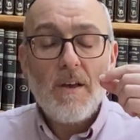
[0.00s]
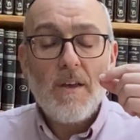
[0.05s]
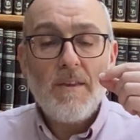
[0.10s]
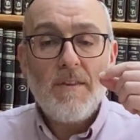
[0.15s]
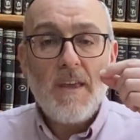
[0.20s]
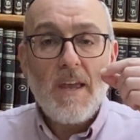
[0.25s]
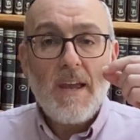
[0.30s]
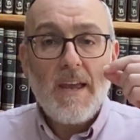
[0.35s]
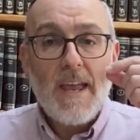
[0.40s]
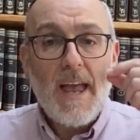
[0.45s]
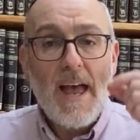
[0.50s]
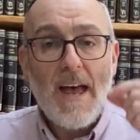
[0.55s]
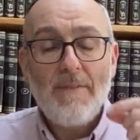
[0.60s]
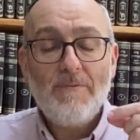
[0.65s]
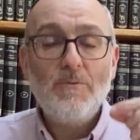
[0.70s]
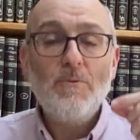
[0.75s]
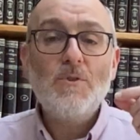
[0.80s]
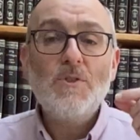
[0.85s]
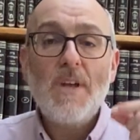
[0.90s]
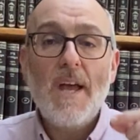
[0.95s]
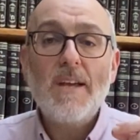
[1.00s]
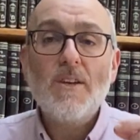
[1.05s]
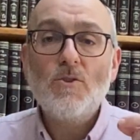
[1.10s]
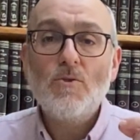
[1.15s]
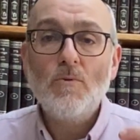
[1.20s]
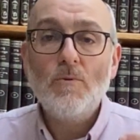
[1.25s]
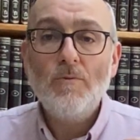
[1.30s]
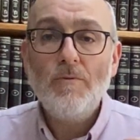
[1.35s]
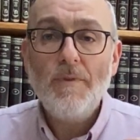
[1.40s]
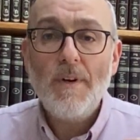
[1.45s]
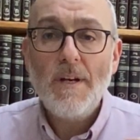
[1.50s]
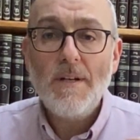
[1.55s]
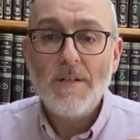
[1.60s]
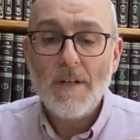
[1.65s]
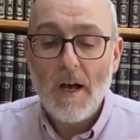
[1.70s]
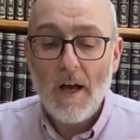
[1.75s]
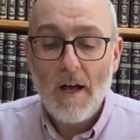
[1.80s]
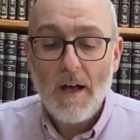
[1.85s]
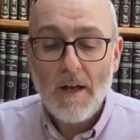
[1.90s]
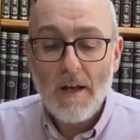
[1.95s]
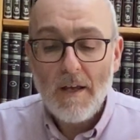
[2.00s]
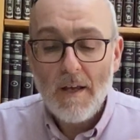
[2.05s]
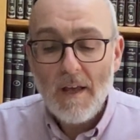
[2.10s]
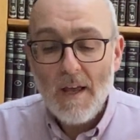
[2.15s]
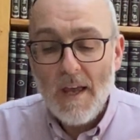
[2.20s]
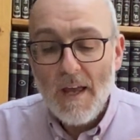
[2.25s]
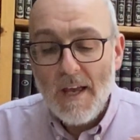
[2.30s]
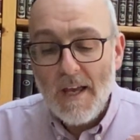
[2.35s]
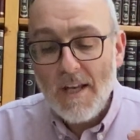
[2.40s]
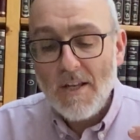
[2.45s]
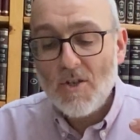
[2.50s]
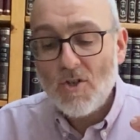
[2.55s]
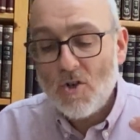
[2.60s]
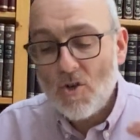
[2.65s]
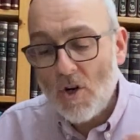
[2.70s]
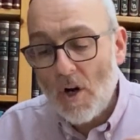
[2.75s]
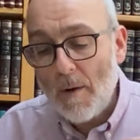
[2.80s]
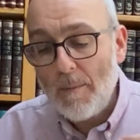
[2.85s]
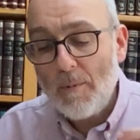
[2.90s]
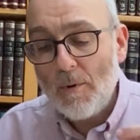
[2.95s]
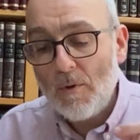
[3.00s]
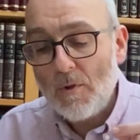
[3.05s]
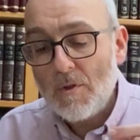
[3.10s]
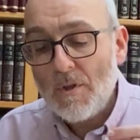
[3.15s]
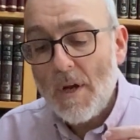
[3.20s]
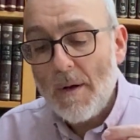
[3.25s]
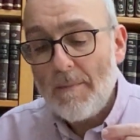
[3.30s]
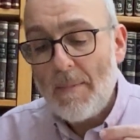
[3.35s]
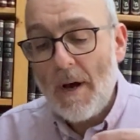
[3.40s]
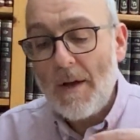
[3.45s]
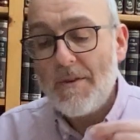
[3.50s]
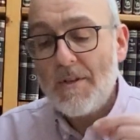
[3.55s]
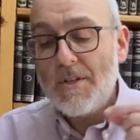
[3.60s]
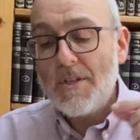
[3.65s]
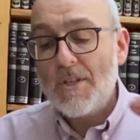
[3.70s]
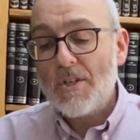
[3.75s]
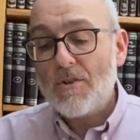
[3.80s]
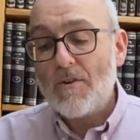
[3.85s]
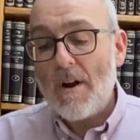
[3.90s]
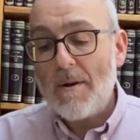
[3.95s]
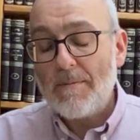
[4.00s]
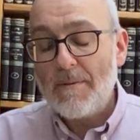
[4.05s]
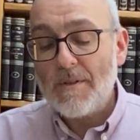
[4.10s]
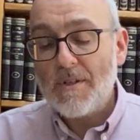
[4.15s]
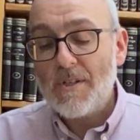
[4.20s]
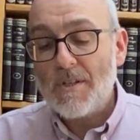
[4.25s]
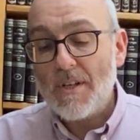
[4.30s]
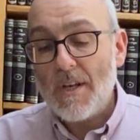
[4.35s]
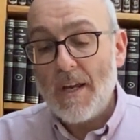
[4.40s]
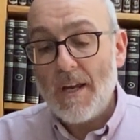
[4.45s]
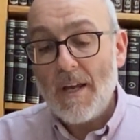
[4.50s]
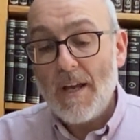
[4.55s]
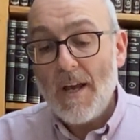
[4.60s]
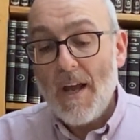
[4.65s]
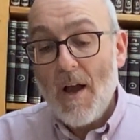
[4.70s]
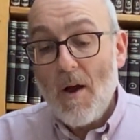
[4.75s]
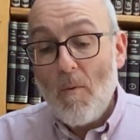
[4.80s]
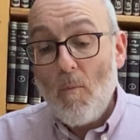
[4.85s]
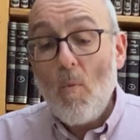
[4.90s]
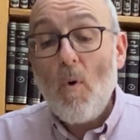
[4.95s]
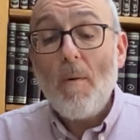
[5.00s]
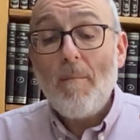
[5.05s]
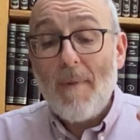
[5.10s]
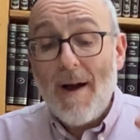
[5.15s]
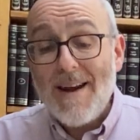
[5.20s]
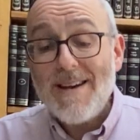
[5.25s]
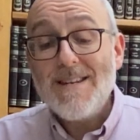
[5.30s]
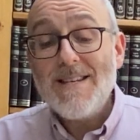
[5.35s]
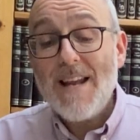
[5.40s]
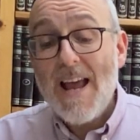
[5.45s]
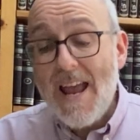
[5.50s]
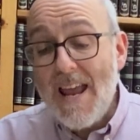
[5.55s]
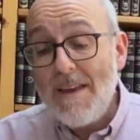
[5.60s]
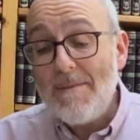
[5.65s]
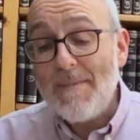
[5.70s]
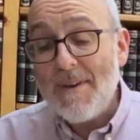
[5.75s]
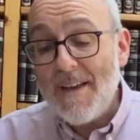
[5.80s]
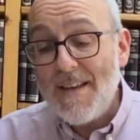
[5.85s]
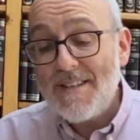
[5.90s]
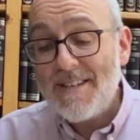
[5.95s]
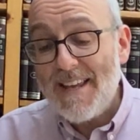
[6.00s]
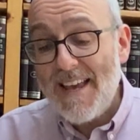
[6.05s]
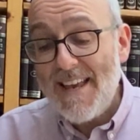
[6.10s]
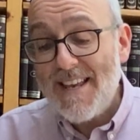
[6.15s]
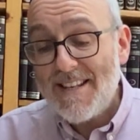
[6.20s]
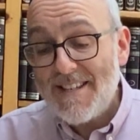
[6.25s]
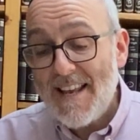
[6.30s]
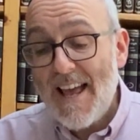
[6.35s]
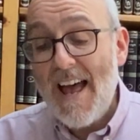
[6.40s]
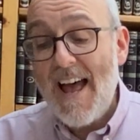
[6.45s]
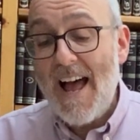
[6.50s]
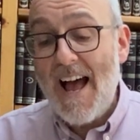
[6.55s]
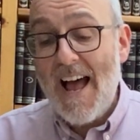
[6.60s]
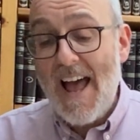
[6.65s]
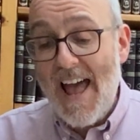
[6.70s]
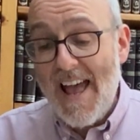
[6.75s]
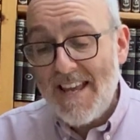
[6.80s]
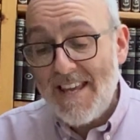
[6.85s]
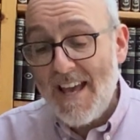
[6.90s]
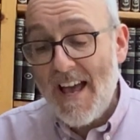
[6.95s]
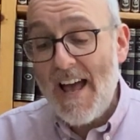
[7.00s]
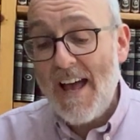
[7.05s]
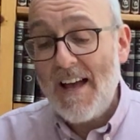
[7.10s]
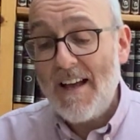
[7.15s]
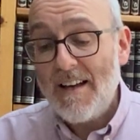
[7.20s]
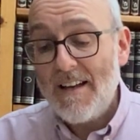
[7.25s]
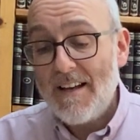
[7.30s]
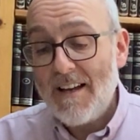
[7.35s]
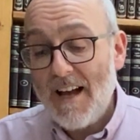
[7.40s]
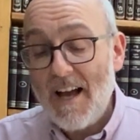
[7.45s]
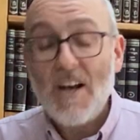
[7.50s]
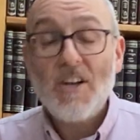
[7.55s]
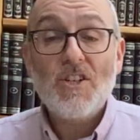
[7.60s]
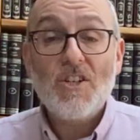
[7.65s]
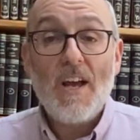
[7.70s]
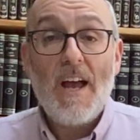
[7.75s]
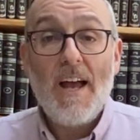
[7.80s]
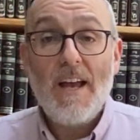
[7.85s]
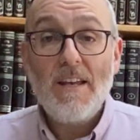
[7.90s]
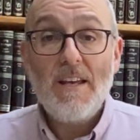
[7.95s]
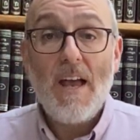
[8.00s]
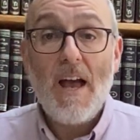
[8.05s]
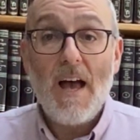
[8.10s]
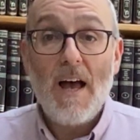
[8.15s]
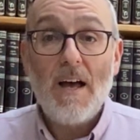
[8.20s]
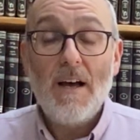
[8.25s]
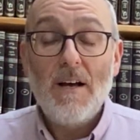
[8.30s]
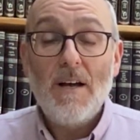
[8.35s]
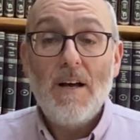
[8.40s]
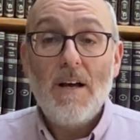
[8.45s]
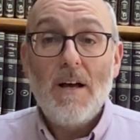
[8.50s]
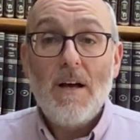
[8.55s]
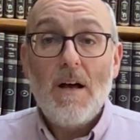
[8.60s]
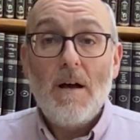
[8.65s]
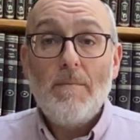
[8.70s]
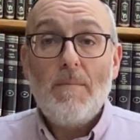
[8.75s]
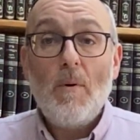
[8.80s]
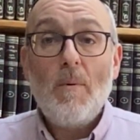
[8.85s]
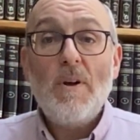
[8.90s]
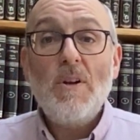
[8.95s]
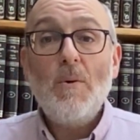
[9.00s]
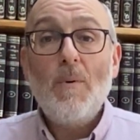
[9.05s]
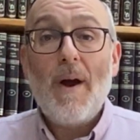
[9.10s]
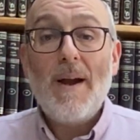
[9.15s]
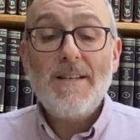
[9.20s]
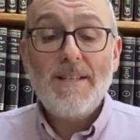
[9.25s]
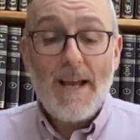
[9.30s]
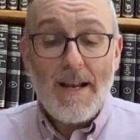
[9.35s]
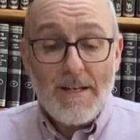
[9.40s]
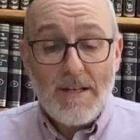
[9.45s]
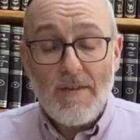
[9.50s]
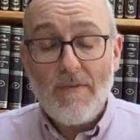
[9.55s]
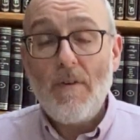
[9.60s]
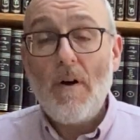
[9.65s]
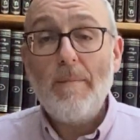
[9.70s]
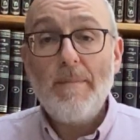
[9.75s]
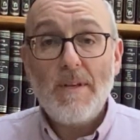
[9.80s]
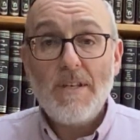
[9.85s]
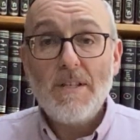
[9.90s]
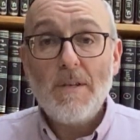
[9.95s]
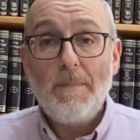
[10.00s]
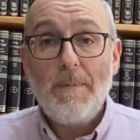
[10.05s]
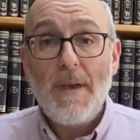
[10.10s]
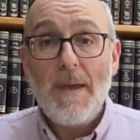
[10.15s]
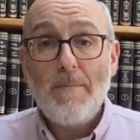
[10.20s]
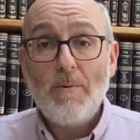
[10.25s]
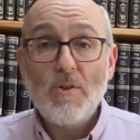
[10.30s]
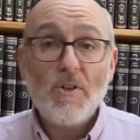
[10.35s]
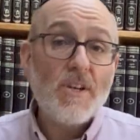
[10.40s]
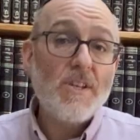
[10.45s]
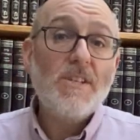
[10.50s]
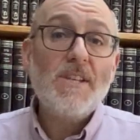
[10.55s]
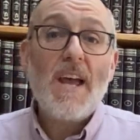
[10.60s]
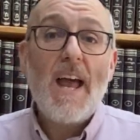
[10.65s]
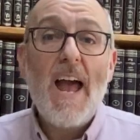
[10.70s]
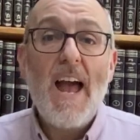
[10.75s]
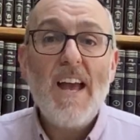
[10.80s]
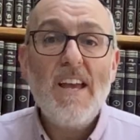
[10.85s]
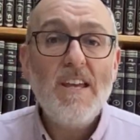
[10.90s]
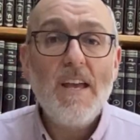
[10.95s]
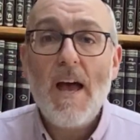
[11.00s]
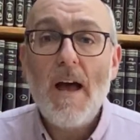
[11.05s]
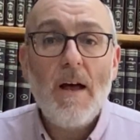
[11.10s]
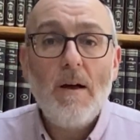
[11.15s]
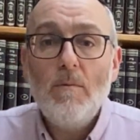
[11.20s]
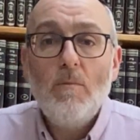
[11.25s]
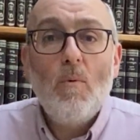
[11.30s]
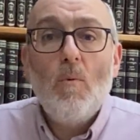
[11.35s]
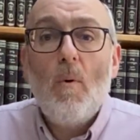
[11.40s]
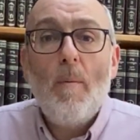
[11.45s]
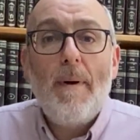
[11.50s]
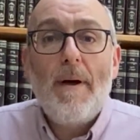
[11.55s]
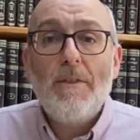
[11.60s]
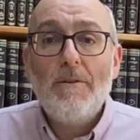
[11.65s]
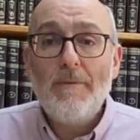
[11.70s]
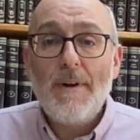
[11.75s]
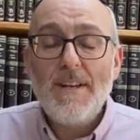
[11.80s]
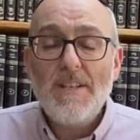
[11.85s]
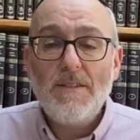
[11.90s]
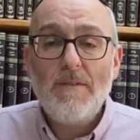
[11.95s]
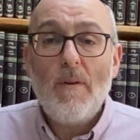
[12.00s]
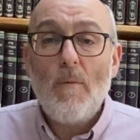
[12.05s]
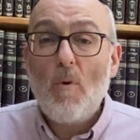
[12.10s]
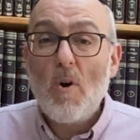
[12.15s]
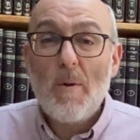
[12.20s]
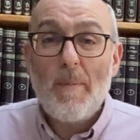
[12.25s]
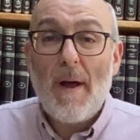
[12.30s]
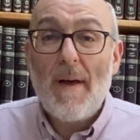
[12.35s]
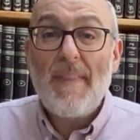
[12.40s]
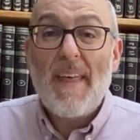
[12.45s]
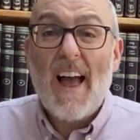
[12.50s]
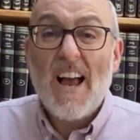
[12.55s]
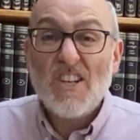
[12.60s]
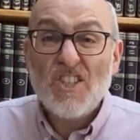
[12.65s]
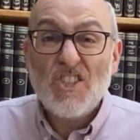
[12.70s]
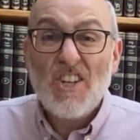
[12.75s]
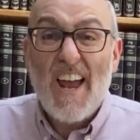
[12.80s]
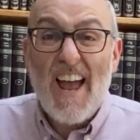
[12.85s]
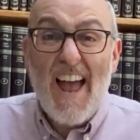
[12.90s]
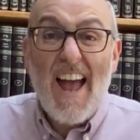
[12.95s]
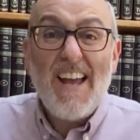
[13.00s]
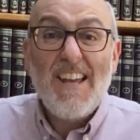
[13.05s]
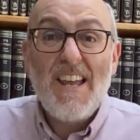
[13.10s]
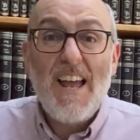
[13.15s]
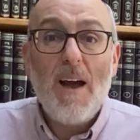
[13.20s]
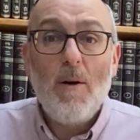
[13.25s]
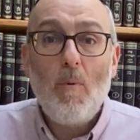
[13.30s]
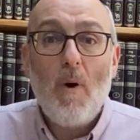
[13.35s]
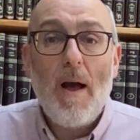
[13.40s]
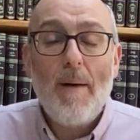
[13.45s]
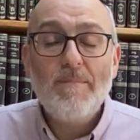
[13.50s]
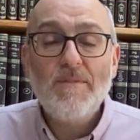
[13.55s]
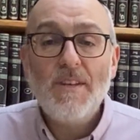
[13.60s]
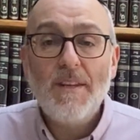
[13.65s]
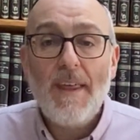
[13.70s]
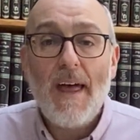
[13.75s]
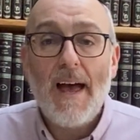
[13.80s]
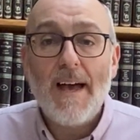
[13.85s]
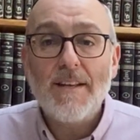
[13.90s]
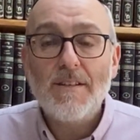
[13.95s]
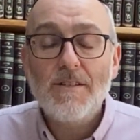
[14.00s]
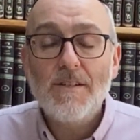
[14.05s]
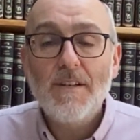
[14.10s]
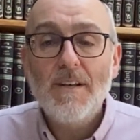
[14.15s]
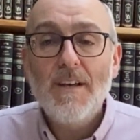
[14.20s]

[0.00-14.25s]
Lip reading: the careful textual reader, is troubled by the discrepancy. What my name is Ehyeh asher ehyeh. But when you identify me to the people, just say Ehyeh. What about the rest of it? What about that asher ehyeh? What happened to that?